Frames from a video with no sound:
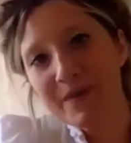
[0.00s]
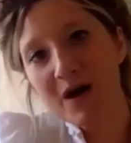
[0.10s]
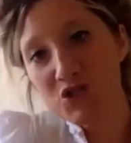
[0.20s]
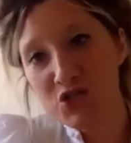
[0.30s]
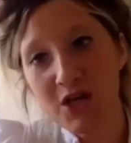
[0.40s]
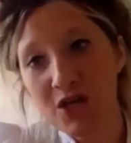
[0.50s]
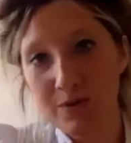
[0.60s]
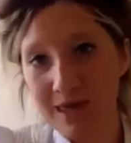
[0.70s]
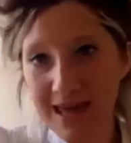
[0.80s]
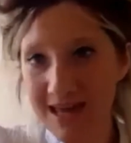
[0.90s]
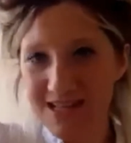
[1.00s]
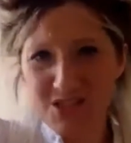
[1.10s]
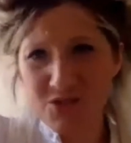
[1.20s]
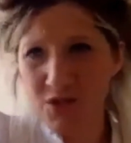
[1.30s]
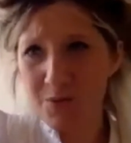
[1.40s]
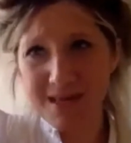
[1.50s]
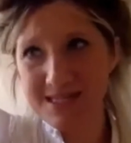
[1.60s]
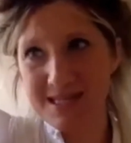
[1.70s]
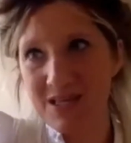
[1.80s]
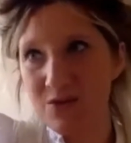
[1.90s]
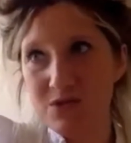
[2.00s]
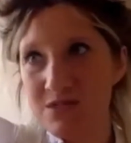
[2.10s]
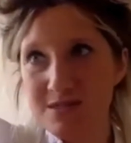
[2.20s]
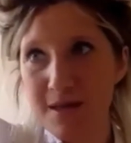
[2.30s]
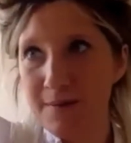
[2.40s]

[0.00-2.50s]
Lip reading: I'll show you. Yeah, it's so easy. You just